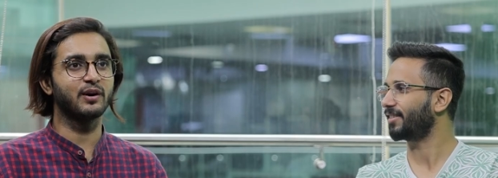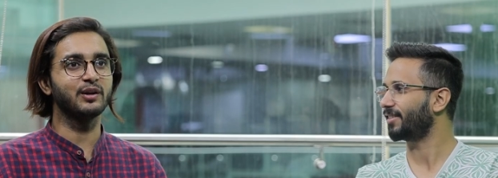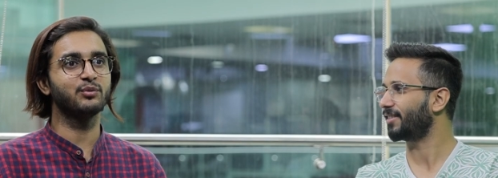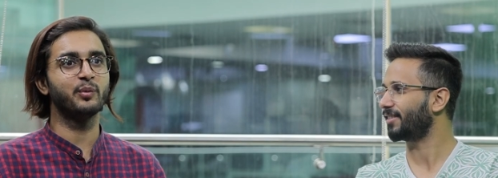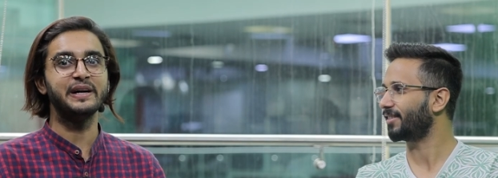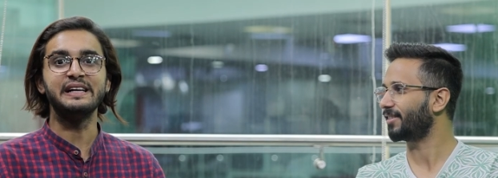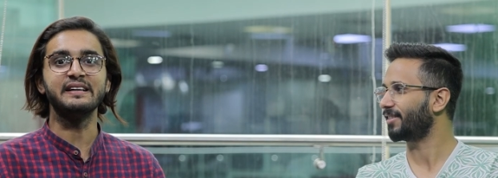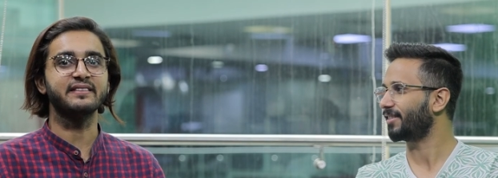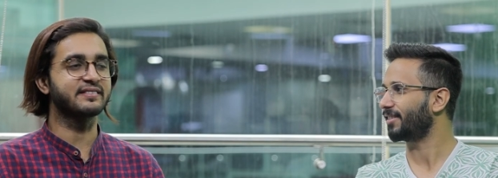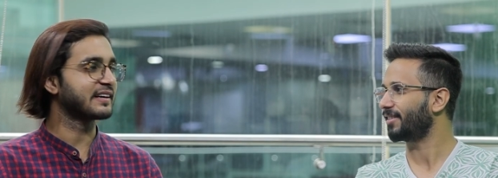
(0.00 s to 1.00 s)
Speaker 1: course,
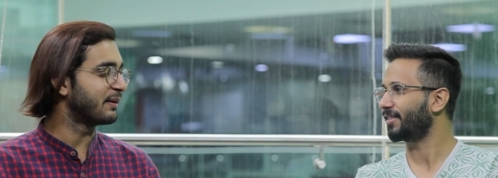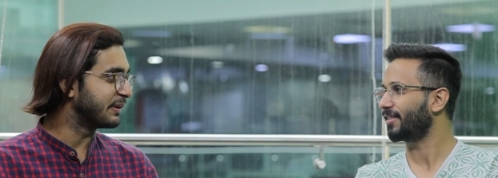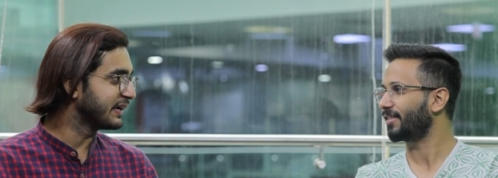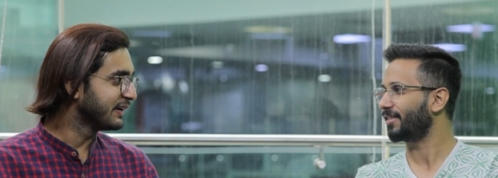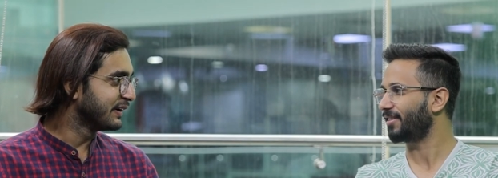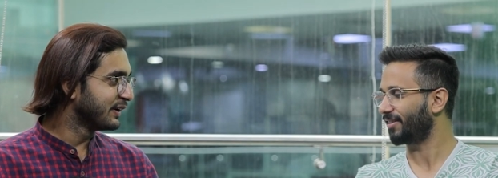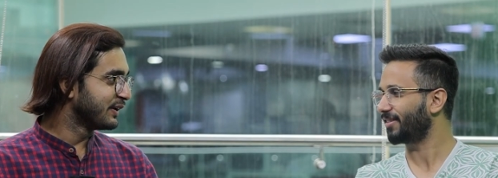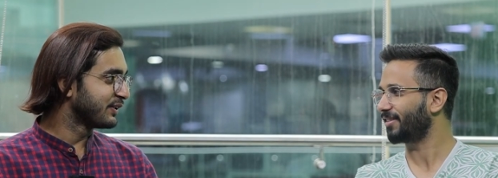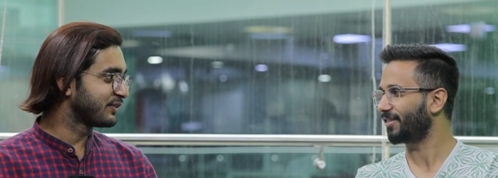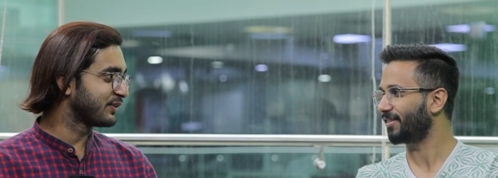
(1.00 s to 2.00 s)
winter is coming.
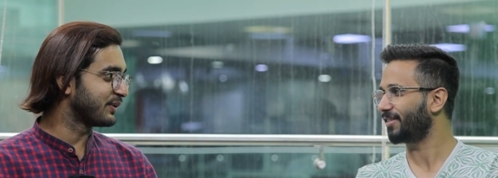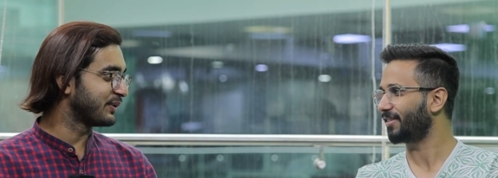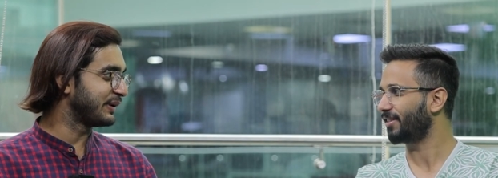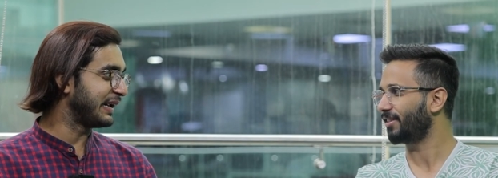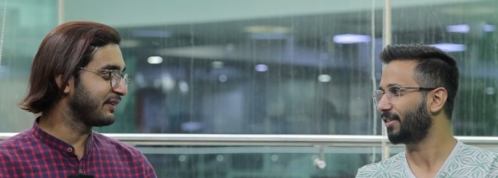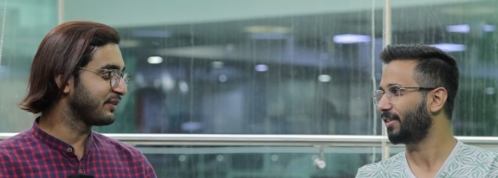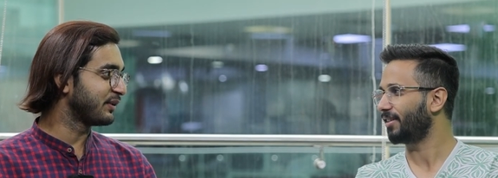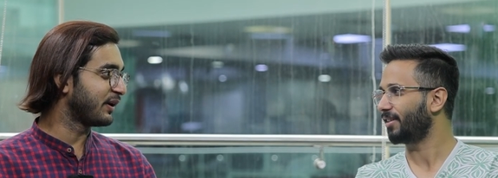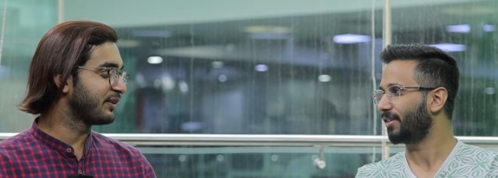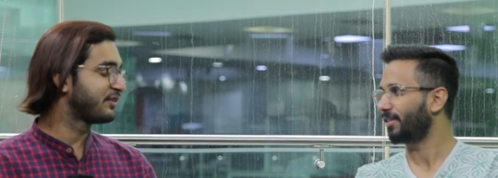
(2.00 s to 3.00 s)
So let's
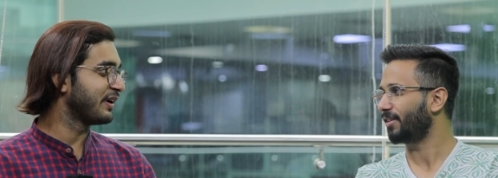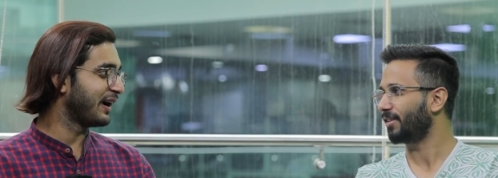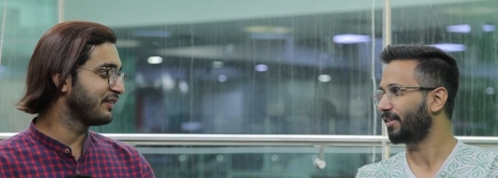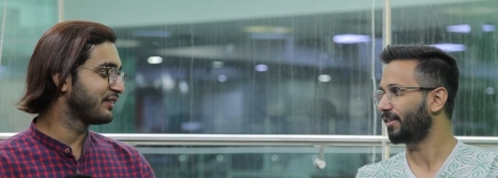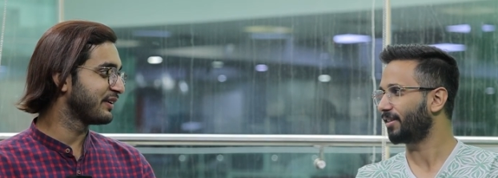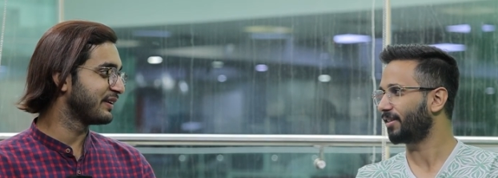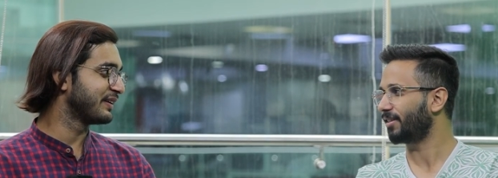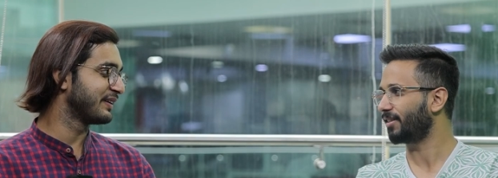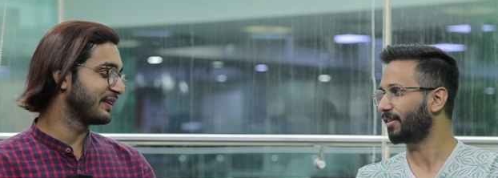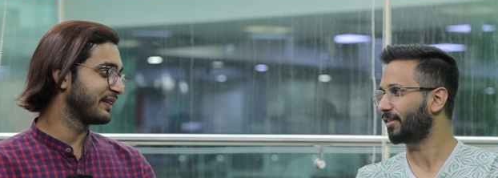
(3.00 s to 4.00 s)
not judge
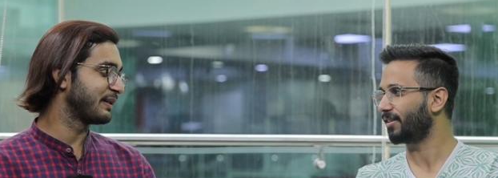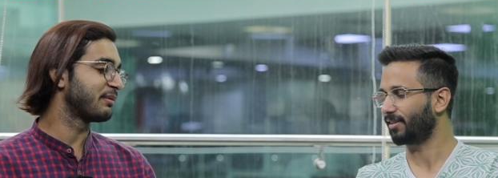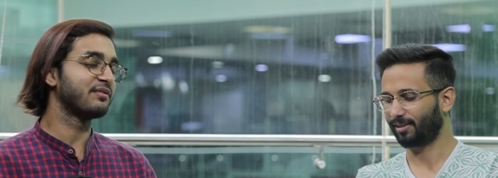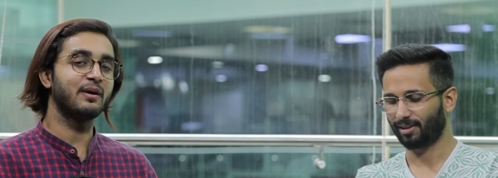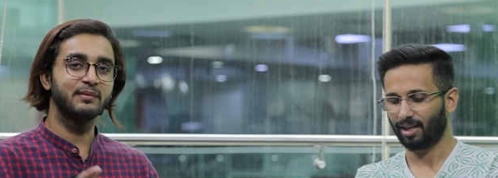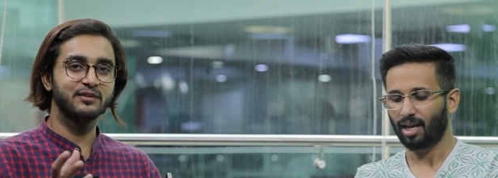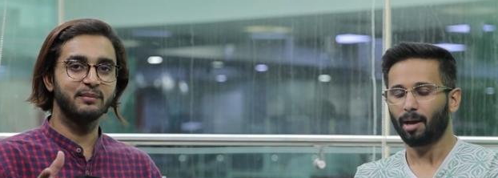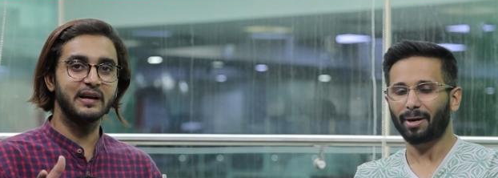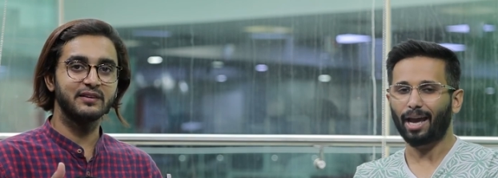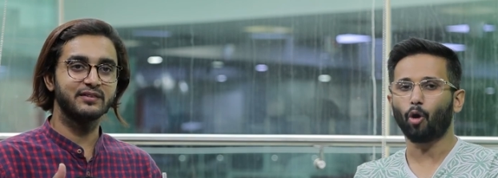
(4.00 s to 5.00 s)
uh, the
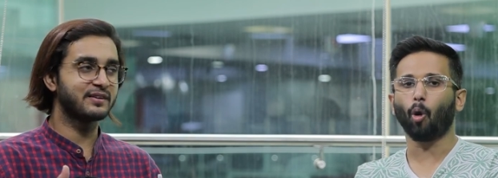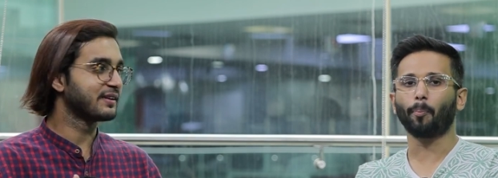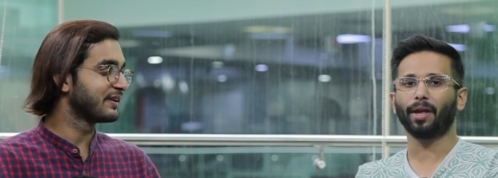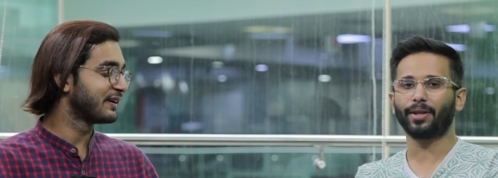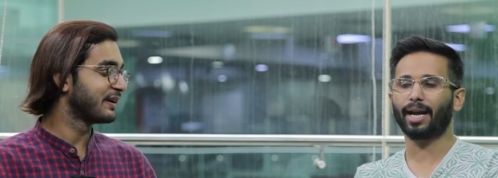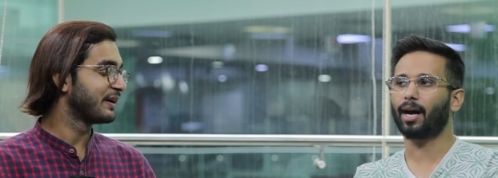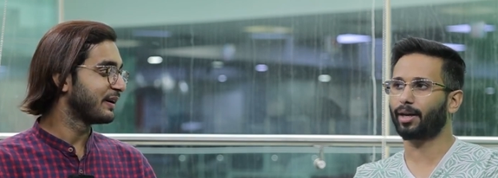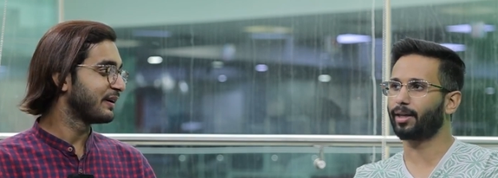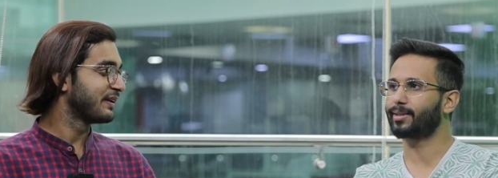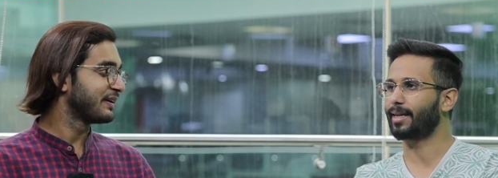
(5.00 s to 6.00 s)
performance. But I hope
Speaker 2: that there
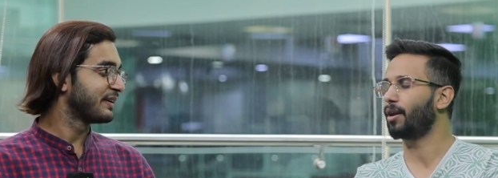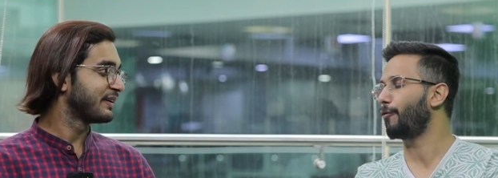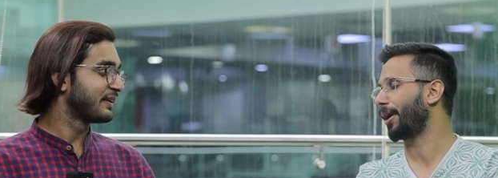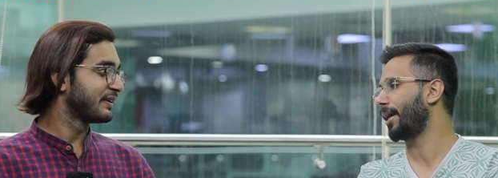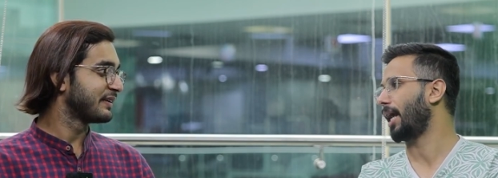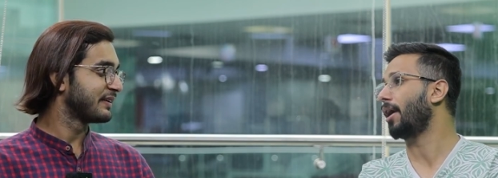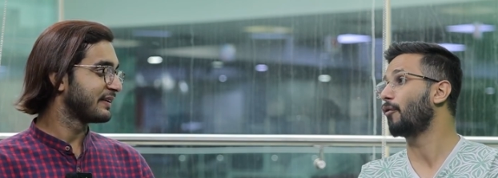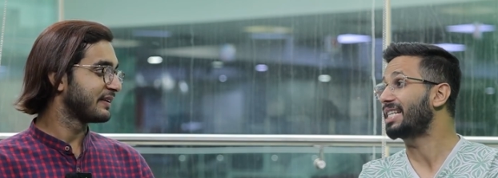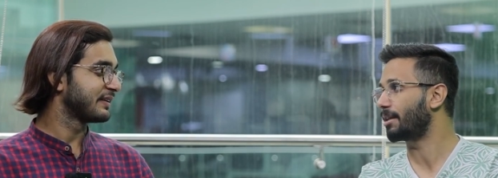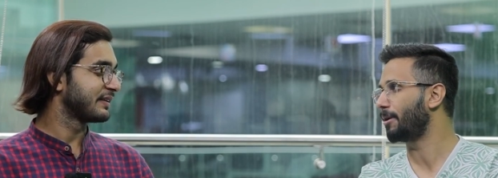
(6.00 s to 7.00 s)
are significant
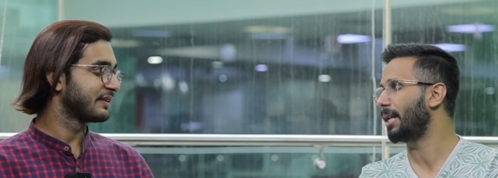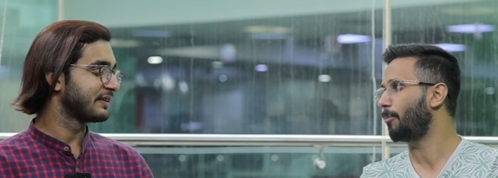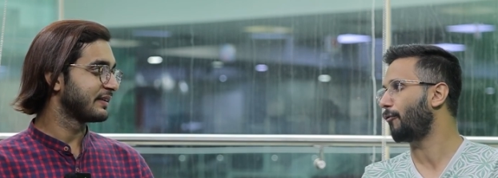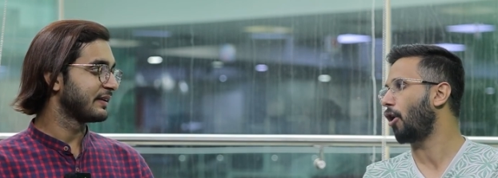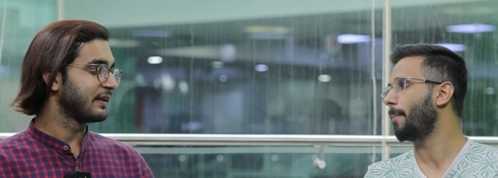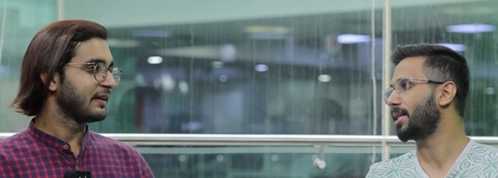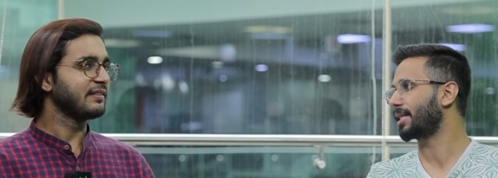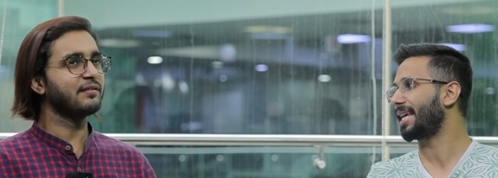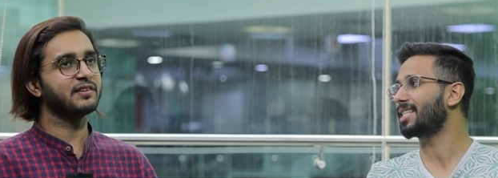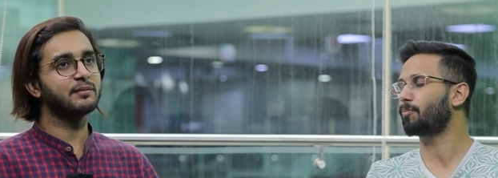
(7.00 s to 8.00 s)
and visible
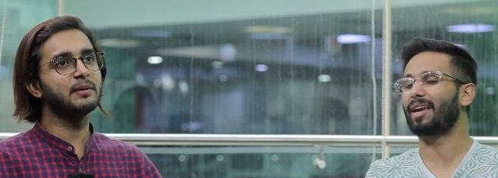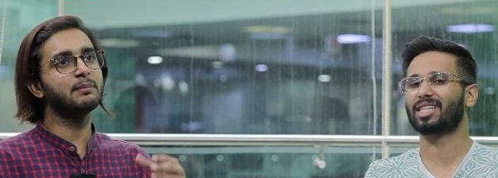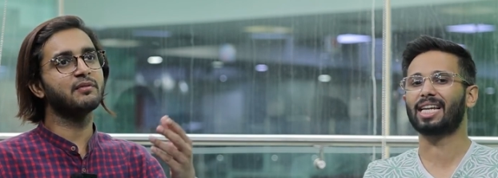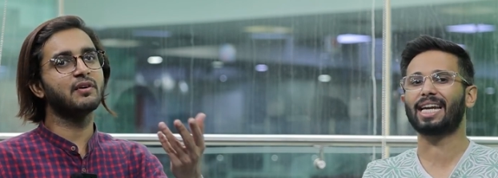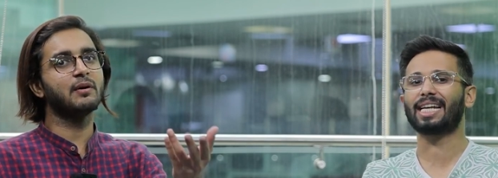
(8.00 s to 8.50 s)
performance See, gains, visible especially